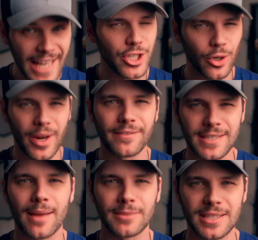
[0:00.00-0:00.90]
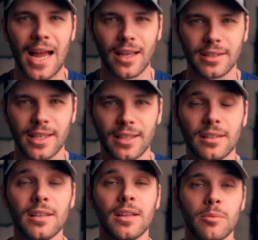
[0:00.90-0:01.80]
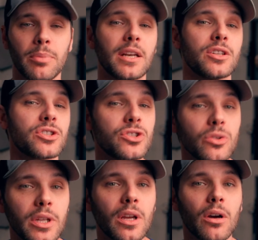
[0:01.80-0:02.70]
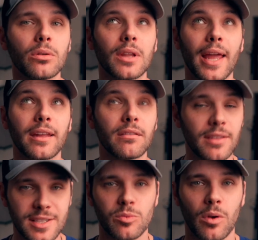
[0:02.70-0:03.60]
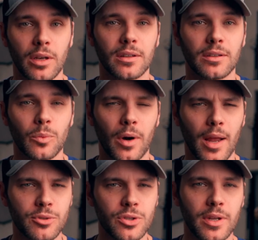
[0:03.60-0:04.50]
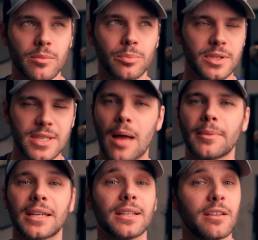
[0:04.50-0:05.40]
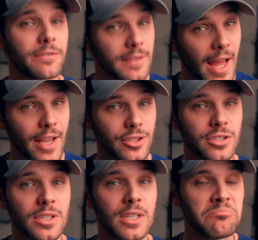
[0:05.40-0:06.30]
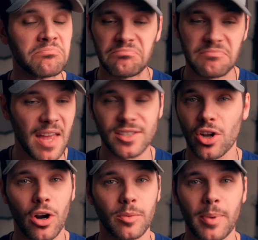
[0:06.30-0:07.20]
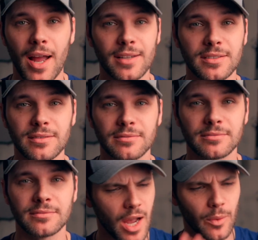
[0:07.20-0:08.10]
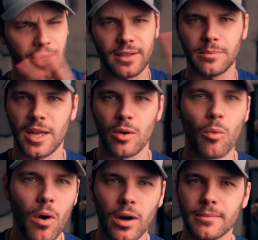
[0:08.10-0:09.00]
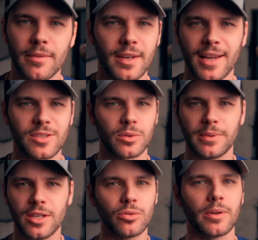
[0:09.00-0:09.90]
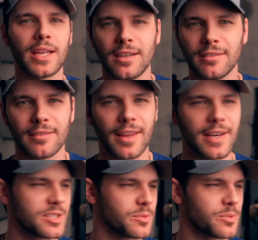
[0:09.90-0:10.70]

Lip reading: and you don't have time to dial it in. But in a studio like this one, where I'm shooting predominantly flash, that's a hard pass. One shot would end up being warm, the next would be green, then it